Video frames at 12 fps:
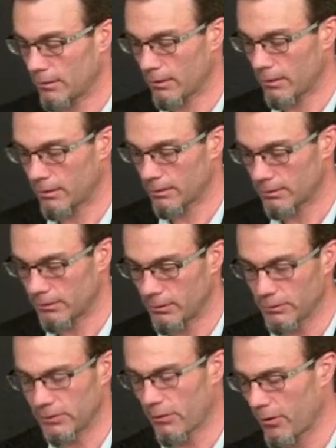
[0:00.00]
uh, you
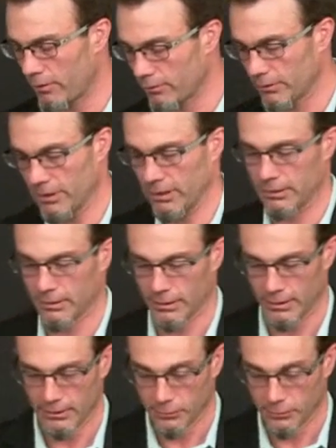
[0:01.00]
know, he's a Harvard kid,